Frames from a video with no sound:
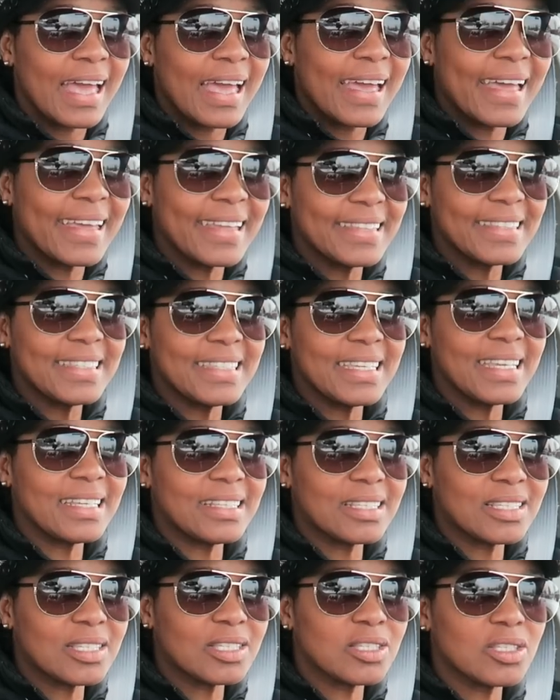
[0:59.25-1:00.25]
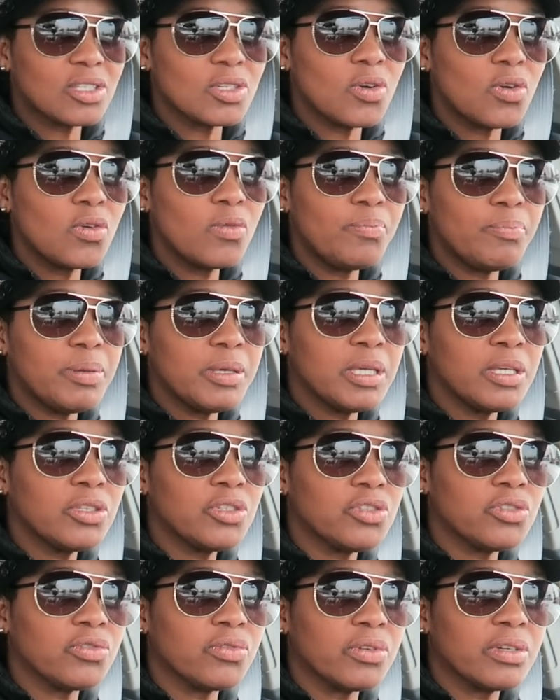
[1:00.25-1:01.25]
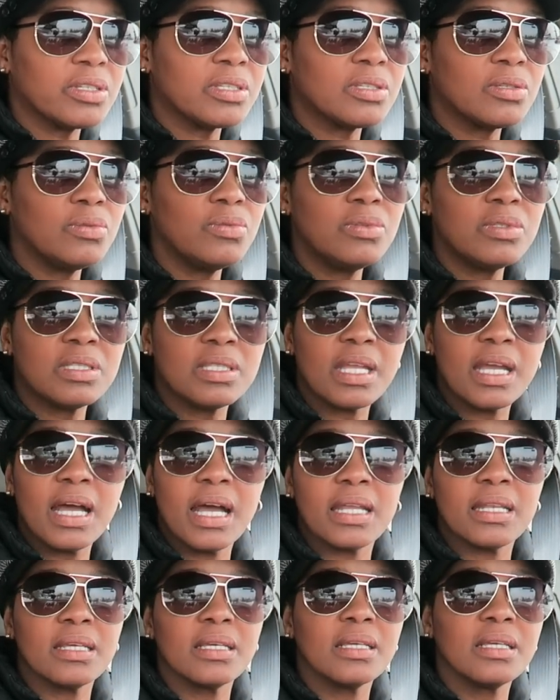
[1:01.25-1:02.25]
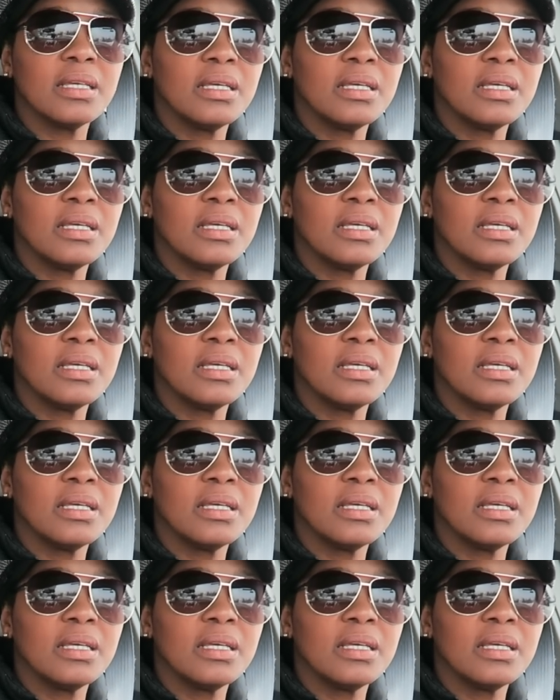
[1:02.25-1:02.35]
And it's so picturesque. Who's that?